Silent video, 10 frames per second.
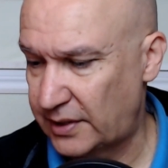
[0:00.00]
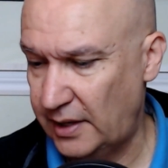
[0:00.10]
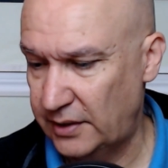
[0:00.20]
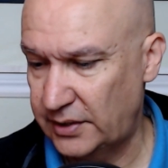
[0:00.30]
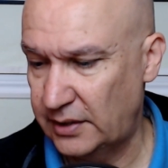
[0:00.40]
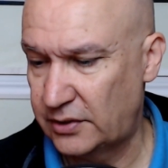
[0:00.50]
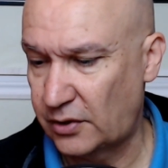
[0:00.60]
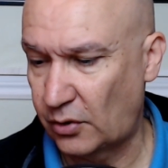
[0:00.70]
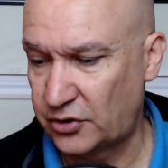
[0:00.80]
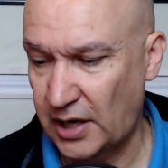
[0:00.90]
This is
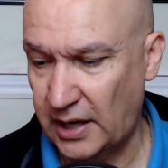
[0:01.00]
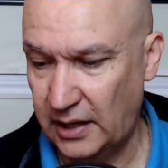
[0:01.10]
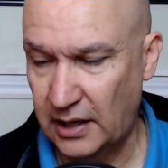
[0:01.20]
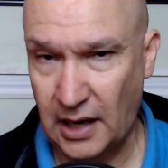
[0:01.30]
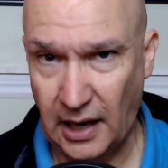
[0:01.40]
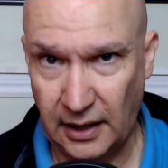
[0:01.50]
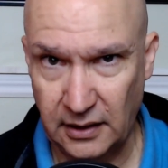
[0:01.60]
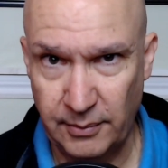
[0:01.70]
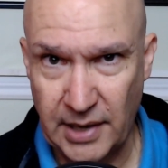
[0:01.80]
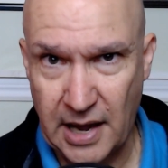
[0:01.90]
Dolce &
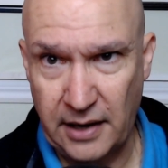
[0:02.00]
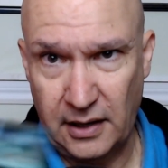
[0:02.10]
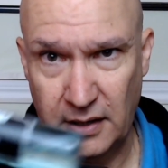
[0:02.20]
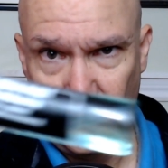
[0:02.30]
Gabbana,